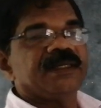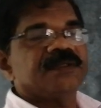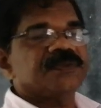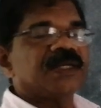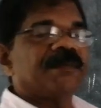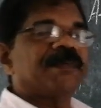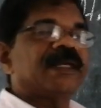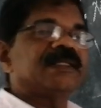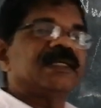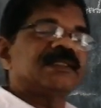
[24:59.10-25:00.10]
We should
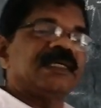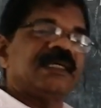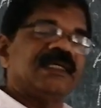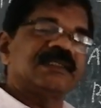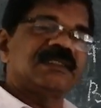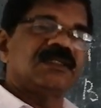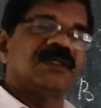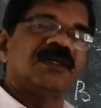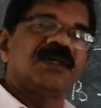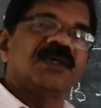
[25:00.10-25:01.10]
apply the things
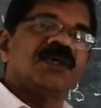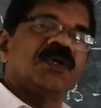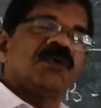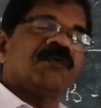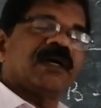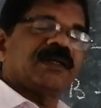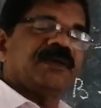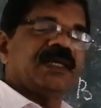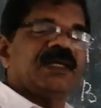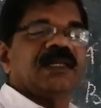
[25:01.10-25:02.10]

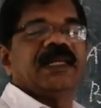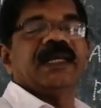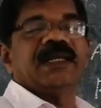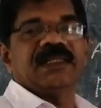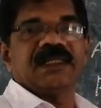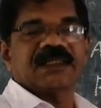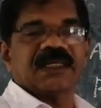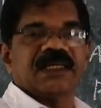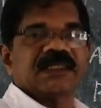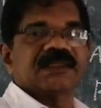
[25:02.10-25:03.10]
what we learned in the
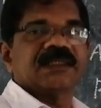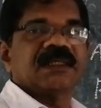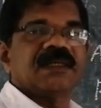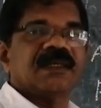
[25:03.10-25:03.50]
class.